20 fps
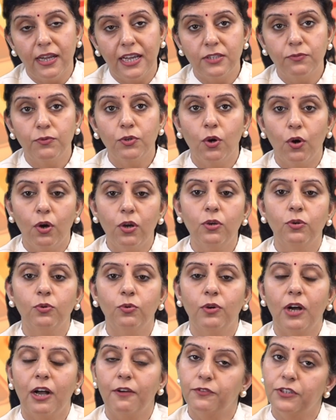as we all
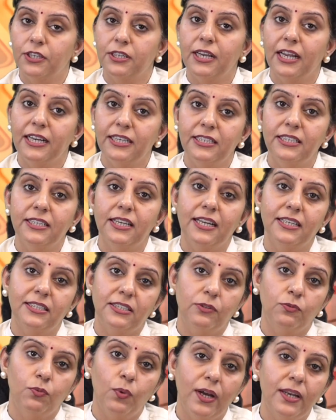know, after
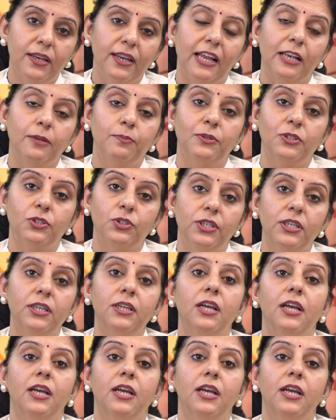1991 LPG